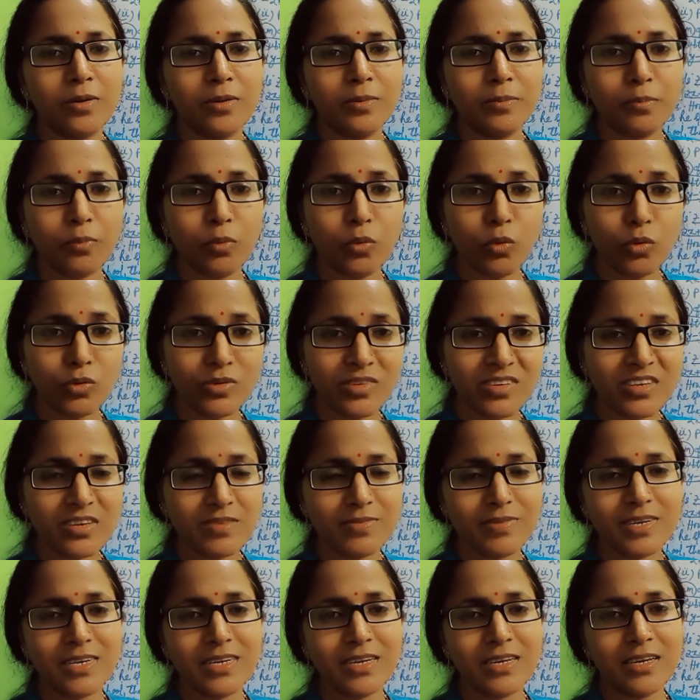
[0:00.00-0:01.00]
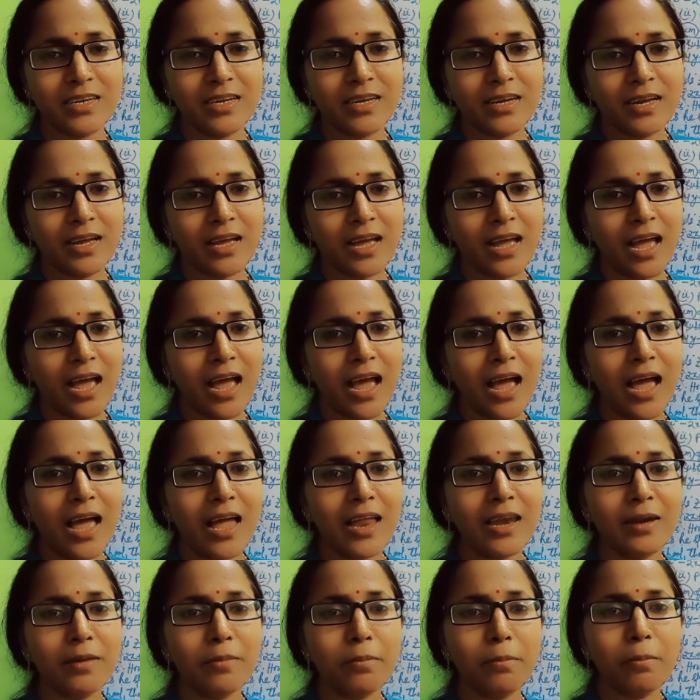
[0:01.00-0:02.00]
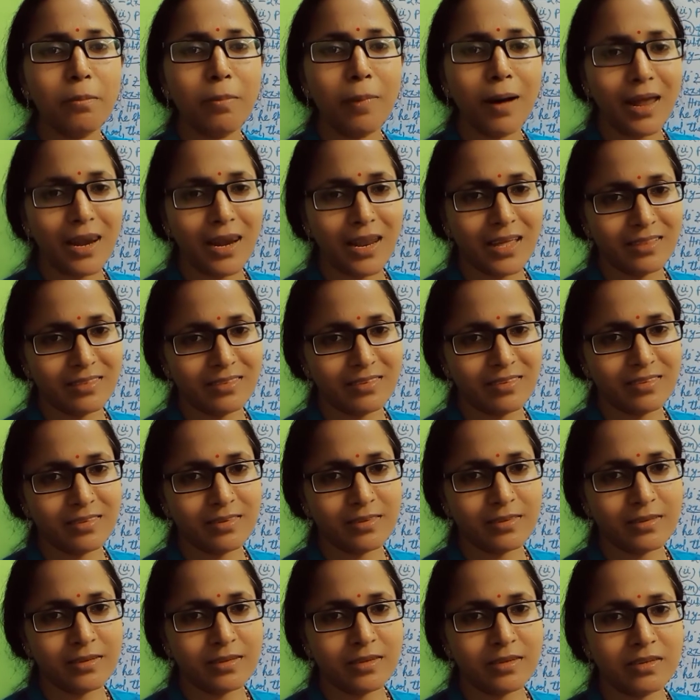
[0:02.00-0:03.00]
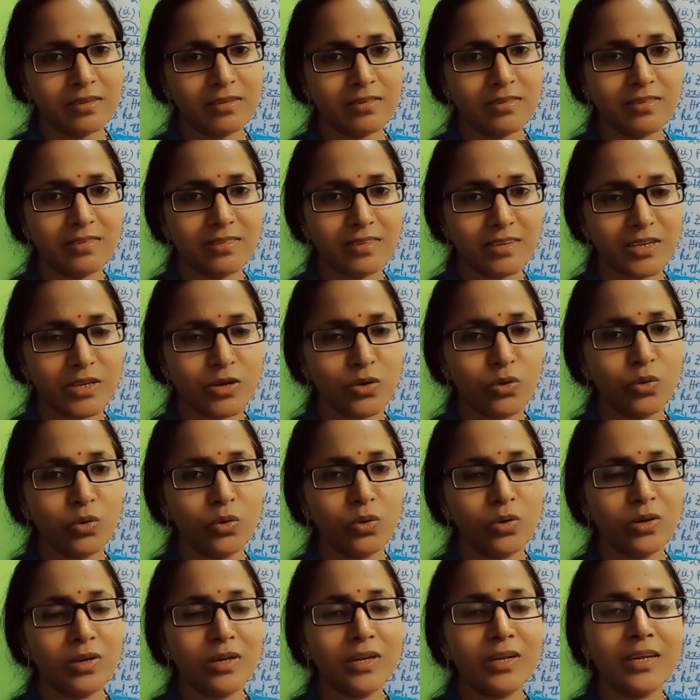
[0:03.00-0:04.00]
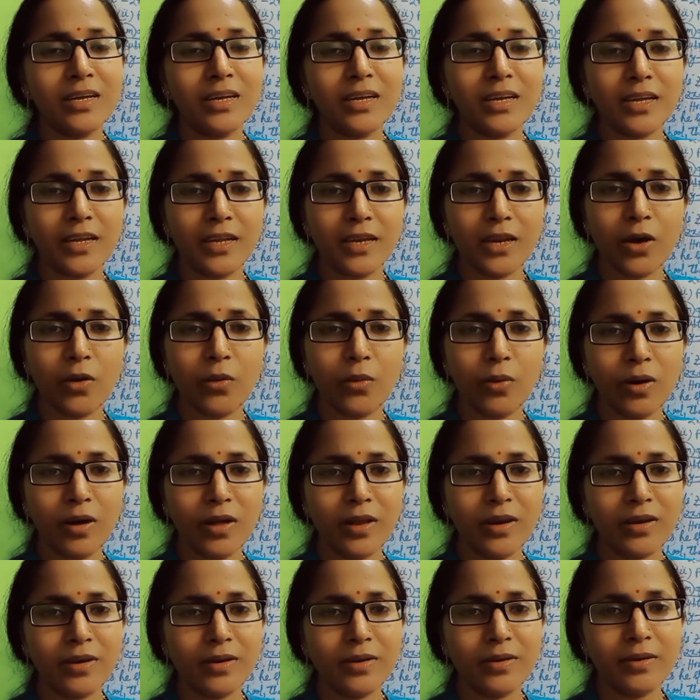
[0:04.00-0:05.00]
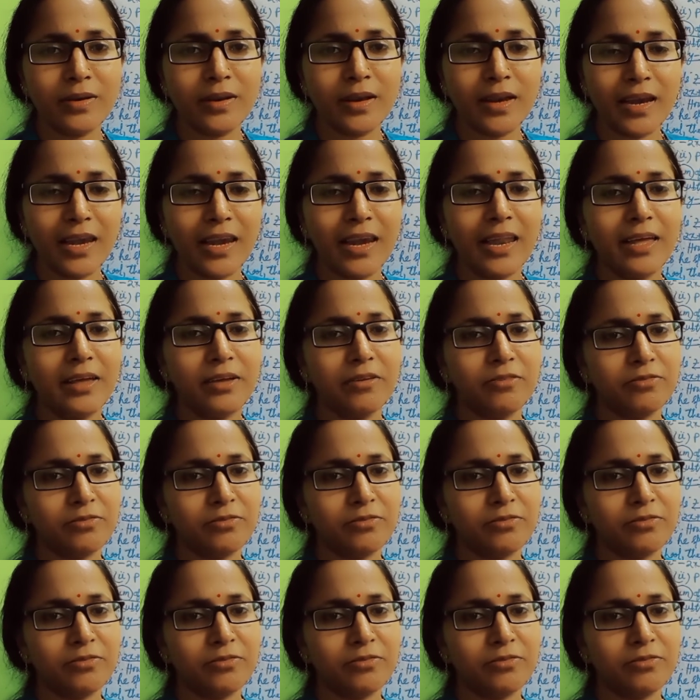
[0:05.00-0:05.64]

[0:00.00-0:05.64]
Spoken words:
positivity and balance, zero in our life.